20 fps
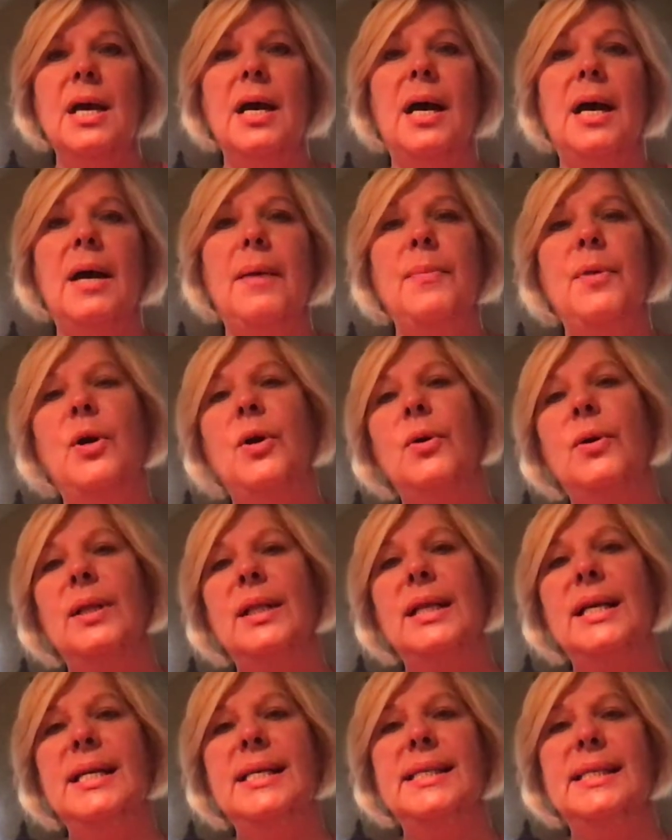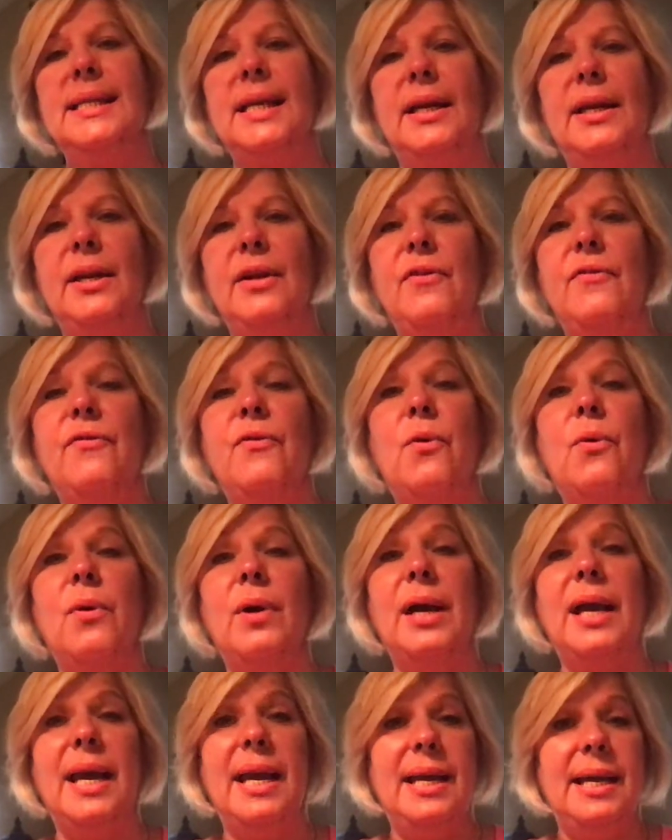I'm currently studying for
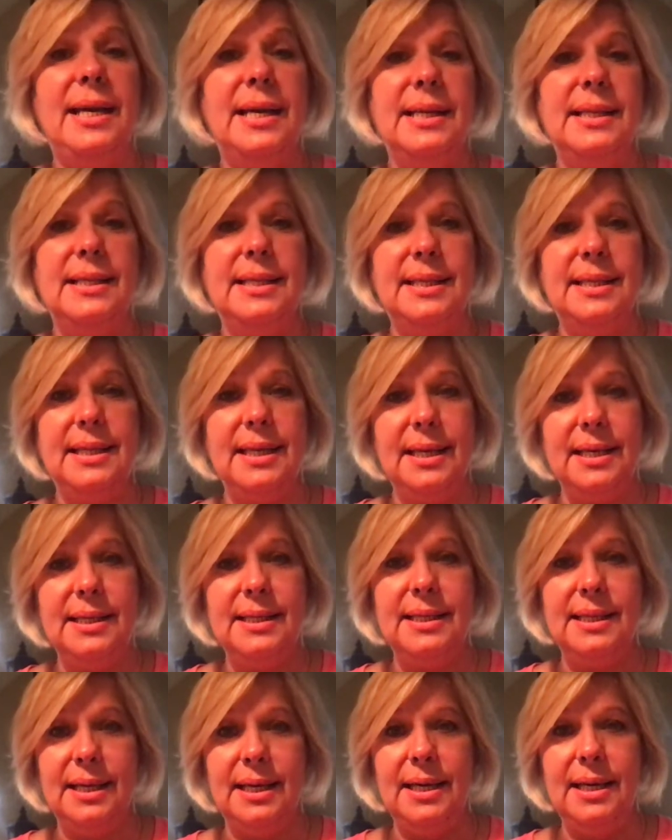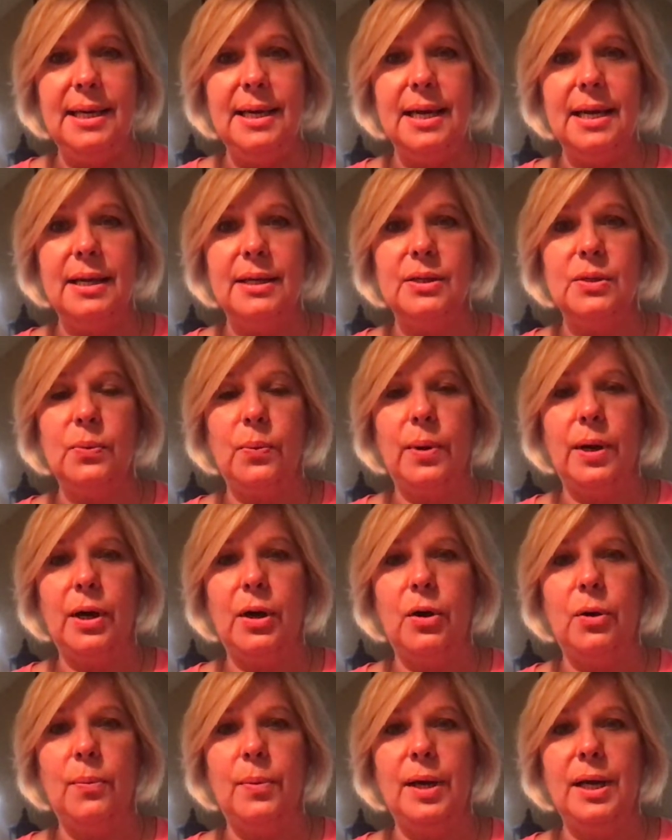ANCC as
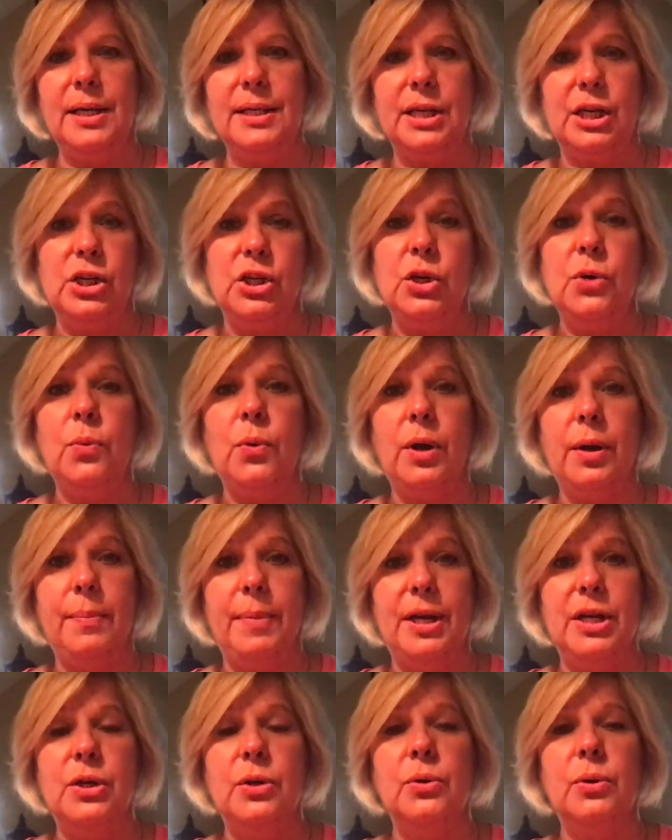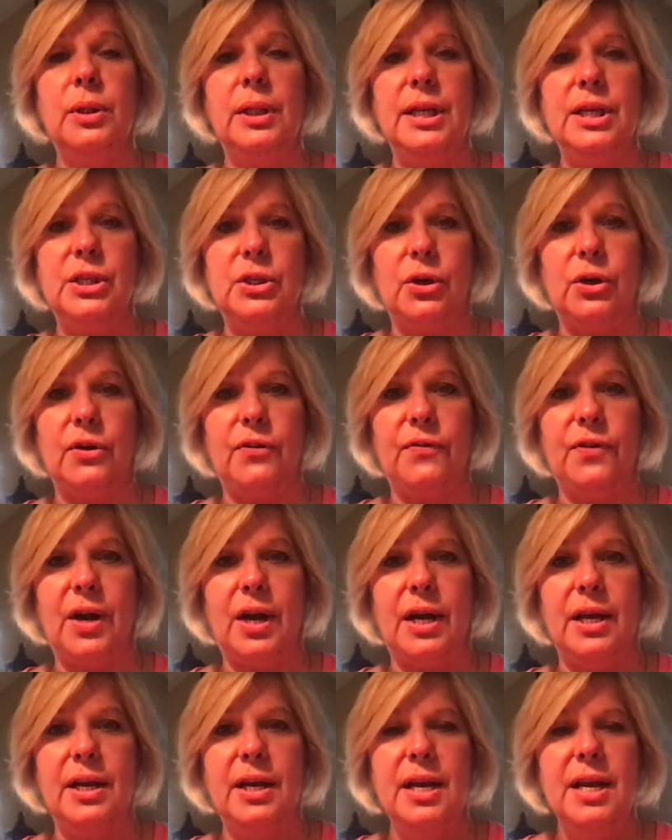well because I do want to be dually
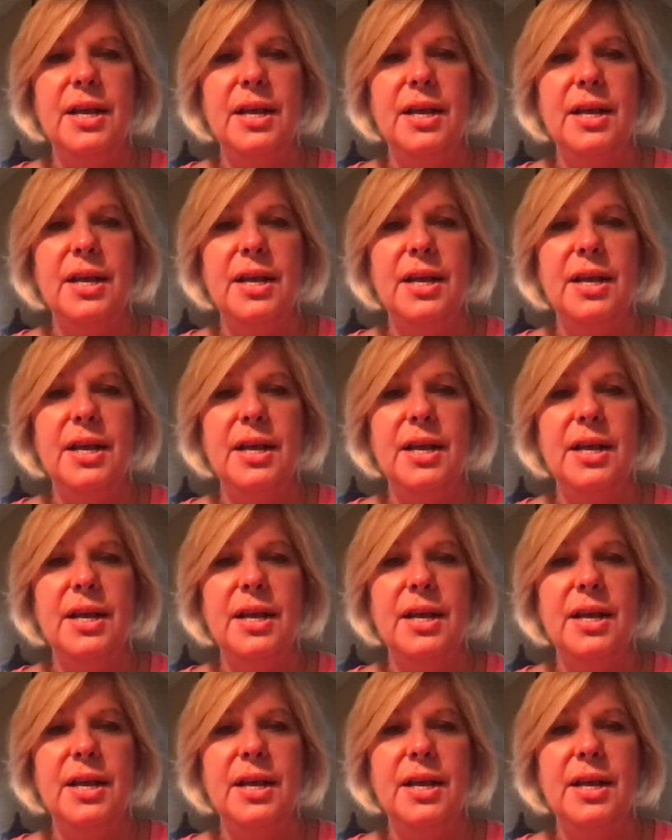certified.